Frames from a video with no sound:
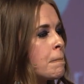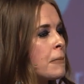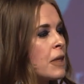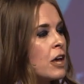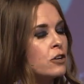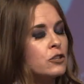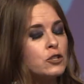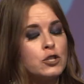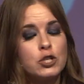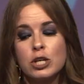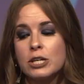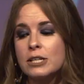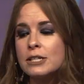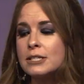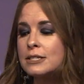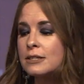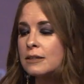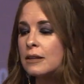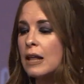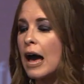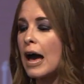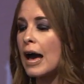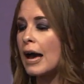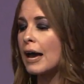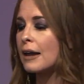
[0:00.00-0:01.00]
Just
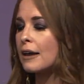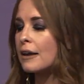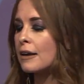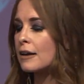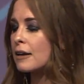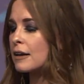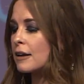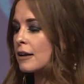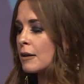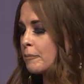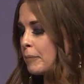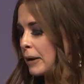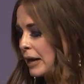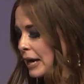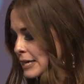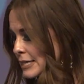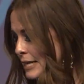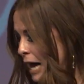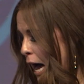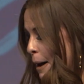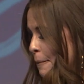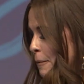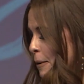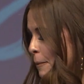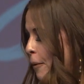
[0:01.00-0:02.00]
like, because
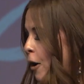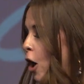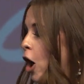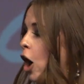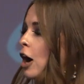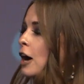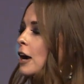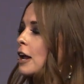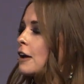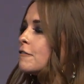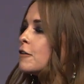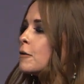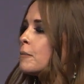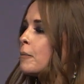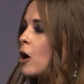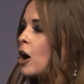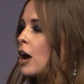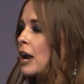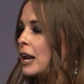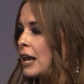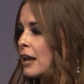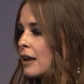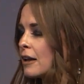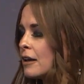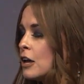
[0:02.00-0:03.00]
I'm a part of a
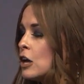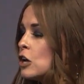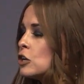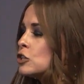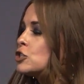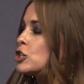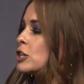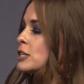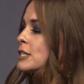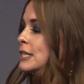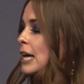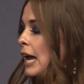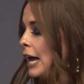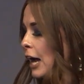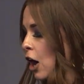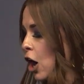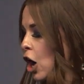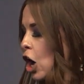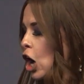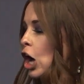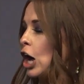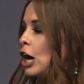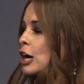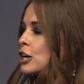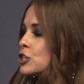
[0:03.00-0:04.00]
body, just like a
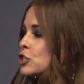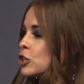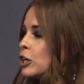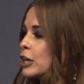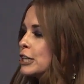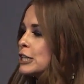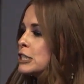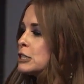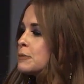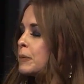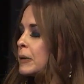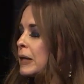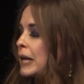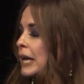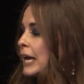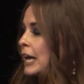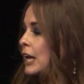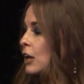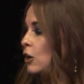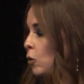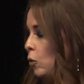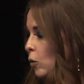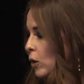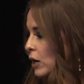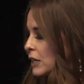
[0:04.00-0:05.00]
heart
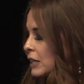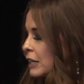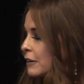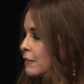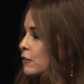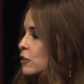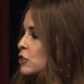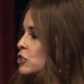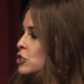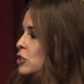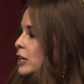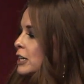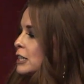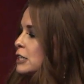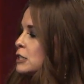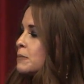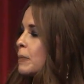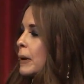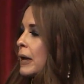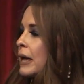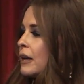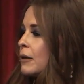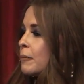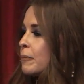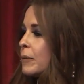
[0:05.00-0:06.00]
transplant or a liver
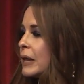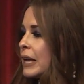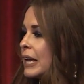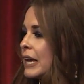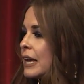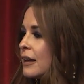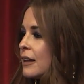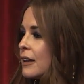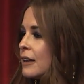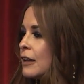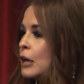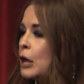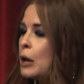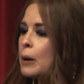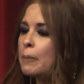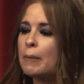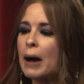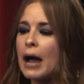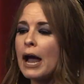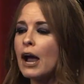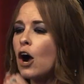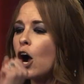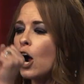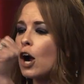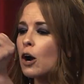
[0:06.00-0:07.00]
transplant,
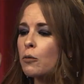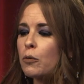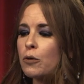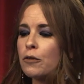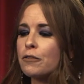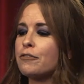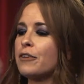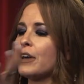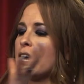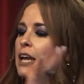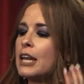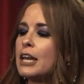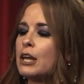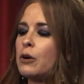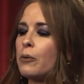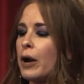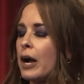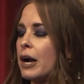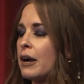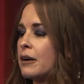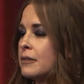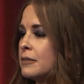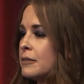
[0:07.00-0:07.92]
my heart will fit anywhere.